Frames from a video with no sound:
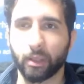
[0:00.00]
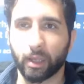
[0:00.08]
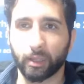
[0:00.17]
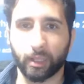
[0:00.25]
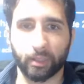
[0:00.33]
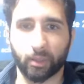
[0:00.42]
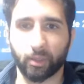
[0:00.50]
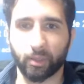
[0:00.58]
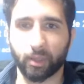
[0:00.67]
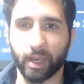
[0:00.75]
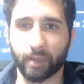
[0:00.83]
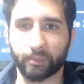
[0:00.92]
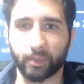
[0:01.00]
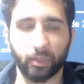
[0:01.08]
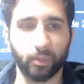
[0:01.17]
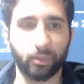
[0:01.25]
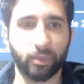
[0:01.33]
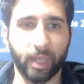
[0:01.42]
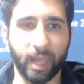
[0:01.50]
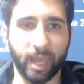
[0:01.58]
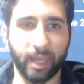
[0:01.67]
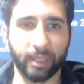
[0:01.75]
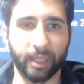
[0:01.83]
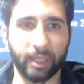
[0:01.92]
And that's all you have to do to
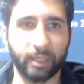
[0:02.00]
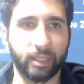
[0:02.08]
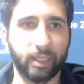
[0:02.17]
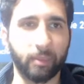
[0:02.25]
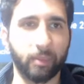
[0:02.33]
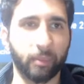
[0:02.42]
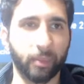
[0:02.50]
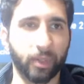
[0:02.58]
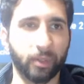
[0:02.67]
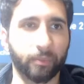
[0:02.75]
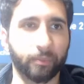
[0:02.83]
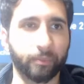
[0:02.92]
add a team member.